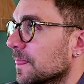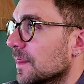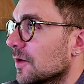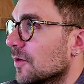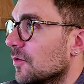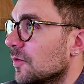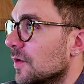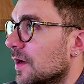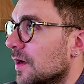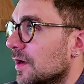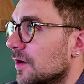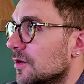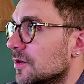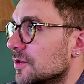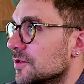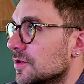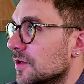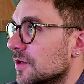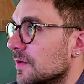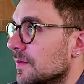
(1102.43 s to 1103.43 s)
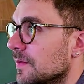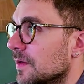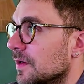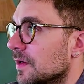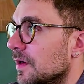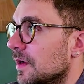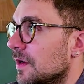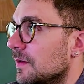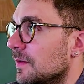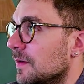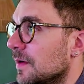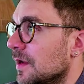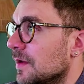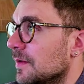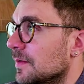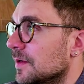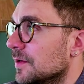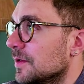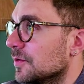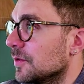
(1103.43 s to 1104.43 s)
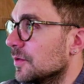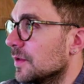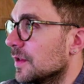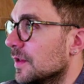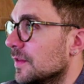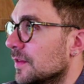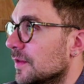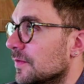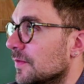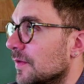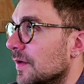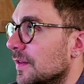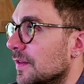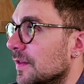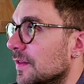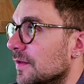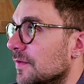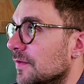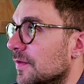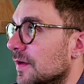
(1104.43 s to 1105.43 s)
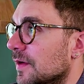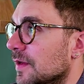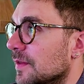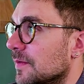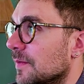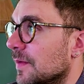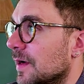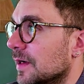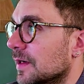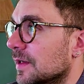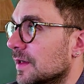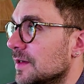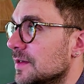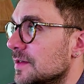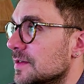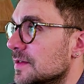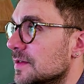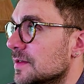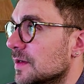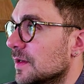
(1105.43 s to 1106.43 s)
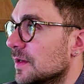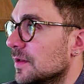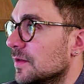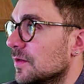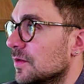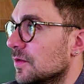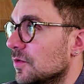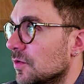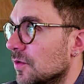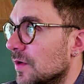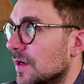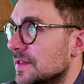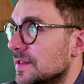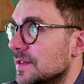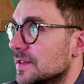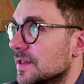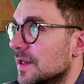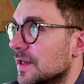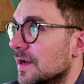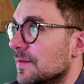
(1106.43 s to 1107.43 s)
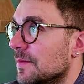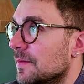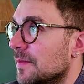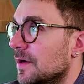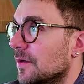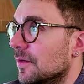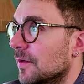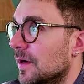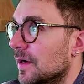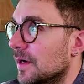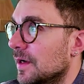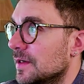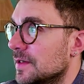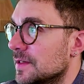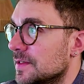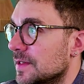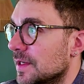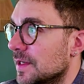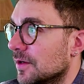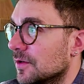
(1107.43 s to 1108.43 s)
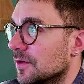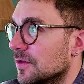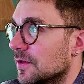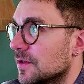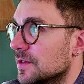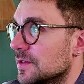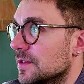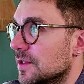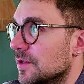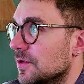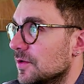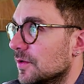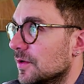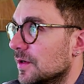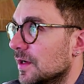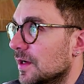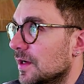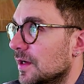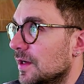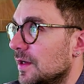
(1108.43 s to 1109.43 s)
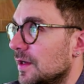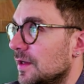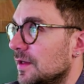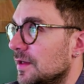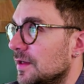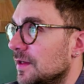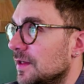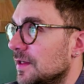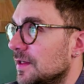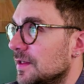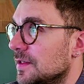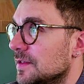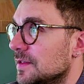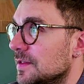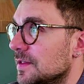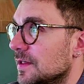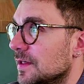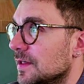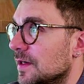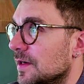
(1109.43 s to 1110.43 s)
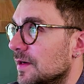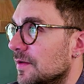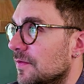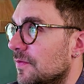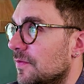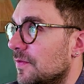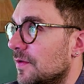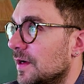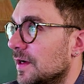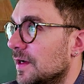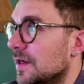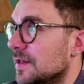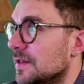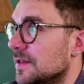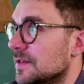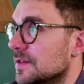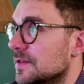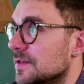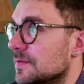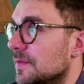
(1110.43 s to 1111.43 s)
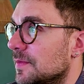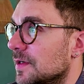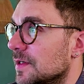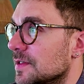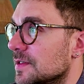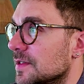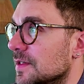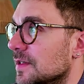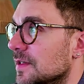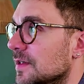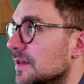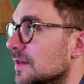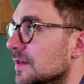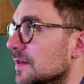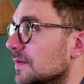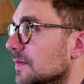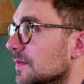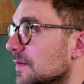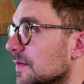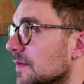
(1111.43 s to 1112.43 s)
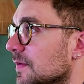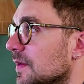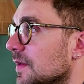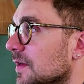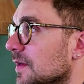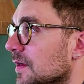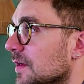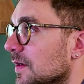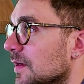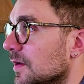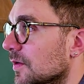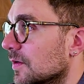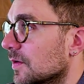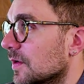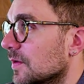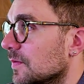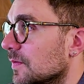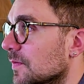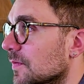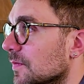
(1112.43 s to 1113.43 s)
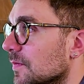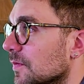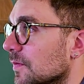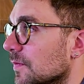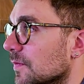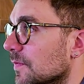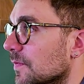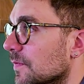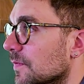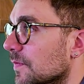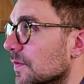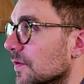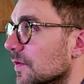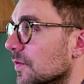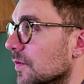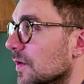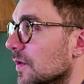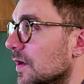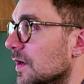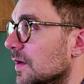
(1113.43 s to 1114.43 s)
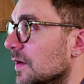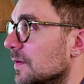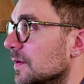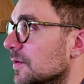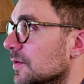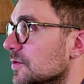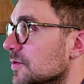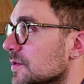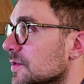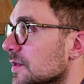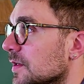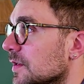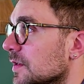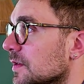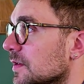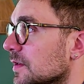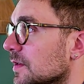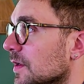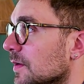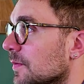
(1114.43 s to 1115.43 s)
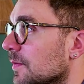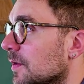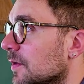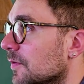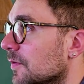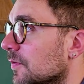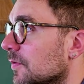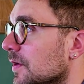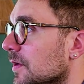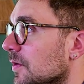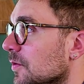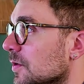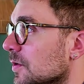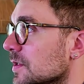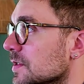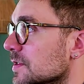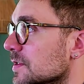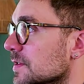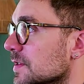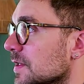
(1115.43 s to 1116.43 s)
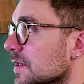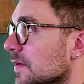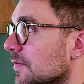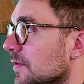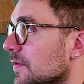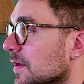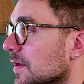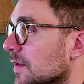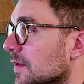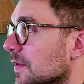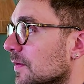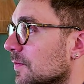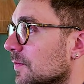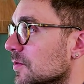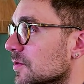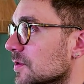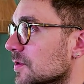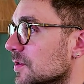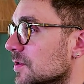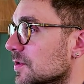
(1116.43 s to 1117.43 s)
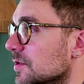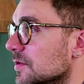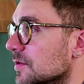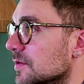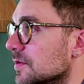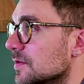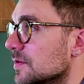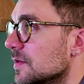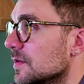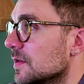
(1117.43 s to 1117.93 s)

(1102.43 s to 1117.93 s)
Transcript: We are also able to identify the different markets. US is the number one, second is the UK, India, France, Brazil. Okay. We are able to see the number of keywords, traffic, and the positions.